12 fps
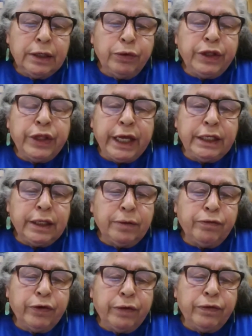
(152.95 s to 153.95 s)
We thank
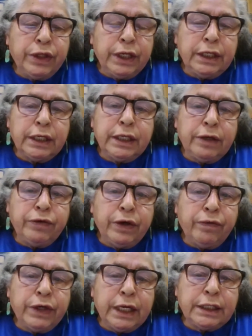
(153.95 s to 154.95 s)
them for everything that they've
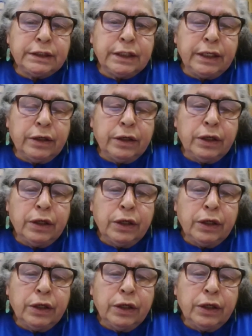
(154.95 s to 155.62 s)
given us, and